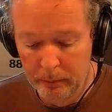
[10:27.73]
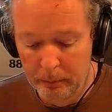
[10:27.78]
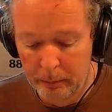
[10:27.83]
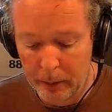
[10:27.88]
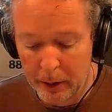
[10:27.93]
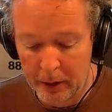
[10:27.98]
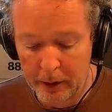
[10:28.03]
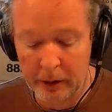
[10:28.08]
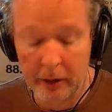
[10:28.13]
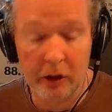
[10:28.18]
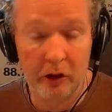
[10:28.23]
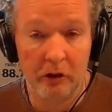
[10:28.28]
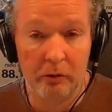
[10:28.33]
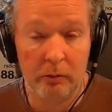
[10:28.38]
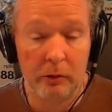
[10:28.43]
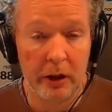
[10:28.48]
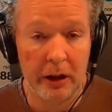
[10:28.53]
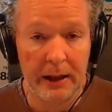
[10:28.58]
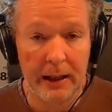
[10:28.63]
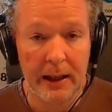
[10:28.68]
the
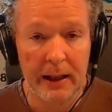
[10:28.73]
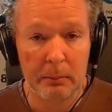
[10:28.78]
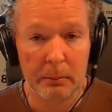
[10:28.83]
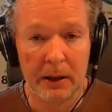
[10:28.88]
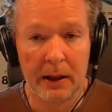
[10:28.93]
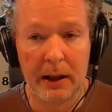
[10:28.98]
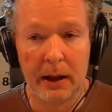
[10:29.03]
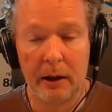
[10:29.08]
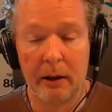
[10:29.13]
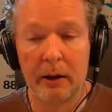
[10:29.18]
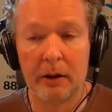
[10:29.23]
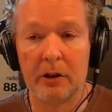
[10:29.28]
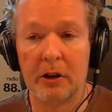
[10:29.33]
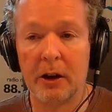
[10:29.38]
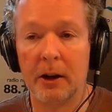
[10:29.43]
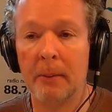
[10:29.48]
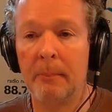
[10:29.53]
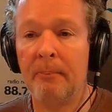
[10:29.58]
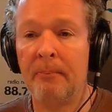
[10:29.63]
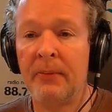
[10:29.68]
Gene Hackman
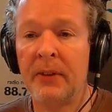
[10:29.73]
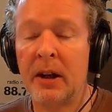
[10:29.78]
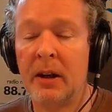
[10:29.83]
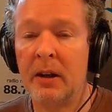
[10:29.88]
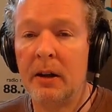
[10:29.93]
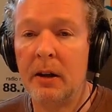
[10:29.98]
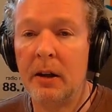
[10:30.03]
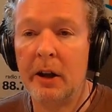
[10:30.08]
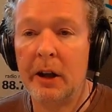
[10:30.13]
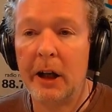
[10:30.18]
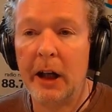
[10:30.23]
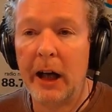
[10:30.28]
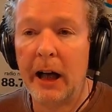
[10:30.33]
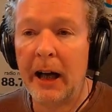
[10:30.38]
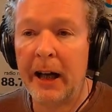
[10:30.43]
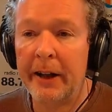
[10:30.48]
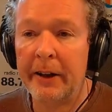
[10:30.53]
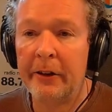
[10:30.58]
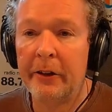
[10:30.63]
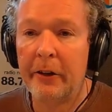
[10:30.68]
character.
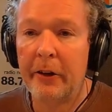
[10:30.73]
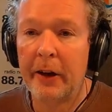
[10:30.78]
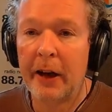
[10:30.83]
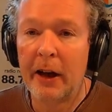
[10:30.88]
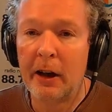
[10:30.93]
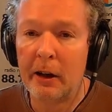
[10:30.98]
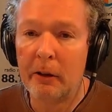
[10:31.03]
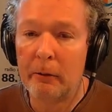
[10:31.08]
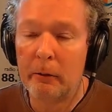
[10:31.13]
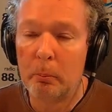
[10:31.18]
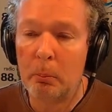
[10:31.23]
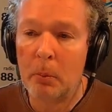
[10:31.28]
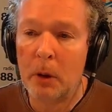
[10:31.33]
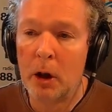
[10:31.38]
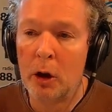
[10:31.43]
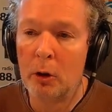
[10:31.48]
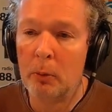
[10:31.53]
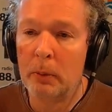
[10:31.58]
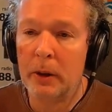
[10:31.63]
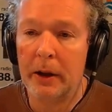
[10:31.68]
And that
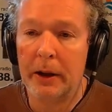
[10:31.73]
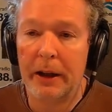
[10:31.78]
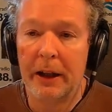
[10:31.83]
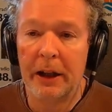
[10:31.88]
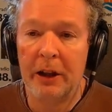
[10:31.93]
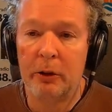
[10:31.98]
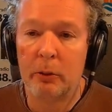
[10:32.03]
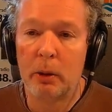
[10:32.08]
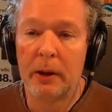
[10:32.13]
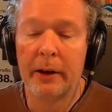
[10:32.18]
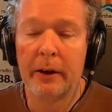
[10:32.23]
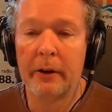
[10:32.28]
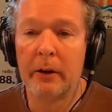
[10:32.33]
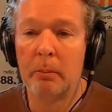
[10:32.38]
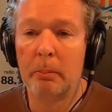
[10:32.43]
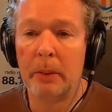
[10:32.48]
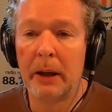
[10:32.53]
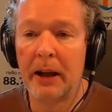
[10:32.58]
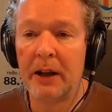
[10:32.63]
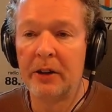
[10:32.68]
moment is one of
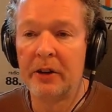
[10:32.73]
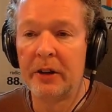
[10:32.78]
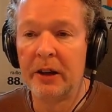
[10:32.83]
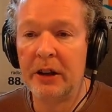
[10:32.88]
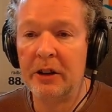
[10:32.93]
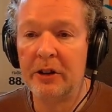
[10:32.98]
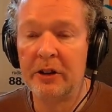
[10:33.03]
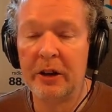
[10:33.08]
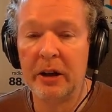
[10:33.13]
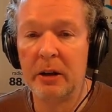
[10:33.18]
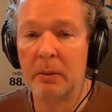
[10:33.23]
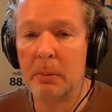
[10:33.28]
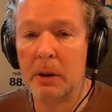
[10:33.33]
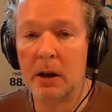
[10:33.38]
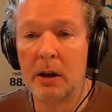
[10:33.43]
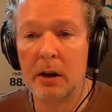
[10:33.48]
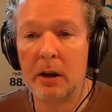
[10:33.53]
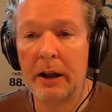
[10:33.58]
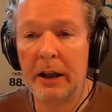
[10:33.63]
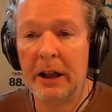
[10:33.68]
the best in
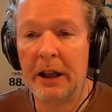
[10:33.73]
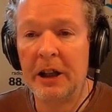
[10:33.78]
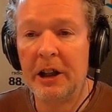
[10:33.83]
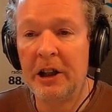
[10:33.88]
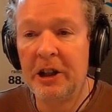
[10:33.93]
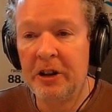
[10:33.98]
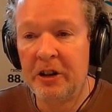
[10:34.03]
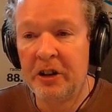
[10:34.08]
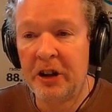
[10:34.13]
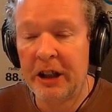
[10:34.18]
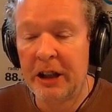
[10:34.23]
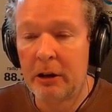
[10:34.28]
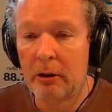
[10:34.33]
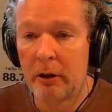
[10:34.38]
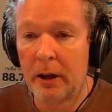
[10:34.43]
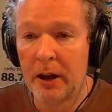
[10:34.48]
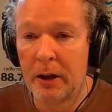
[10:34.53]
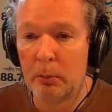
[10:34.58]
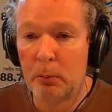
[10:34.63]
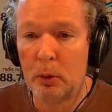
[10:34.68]
cinema. It is
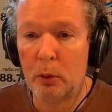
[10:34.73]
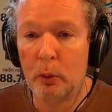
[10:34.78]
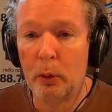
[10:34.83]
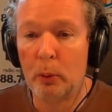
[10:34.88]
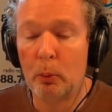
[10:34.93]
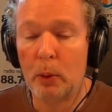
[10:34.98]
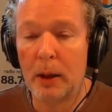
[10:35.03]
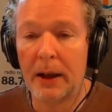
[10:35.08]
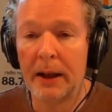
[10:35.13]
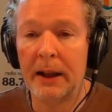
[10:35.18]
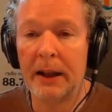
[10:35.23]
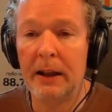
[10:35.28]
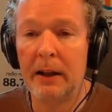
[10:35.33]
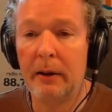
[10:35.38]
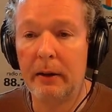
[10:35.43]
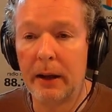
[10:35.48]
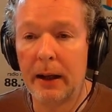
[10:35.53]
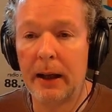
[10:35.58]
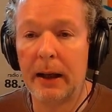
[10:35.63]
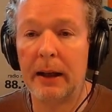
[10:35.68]
incredible the way
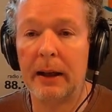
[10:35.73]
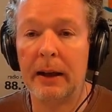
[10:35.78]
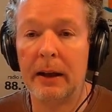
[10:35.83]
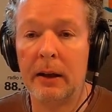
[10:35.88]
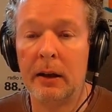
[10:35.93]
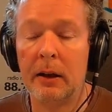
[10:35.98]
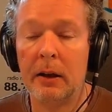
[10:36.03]
that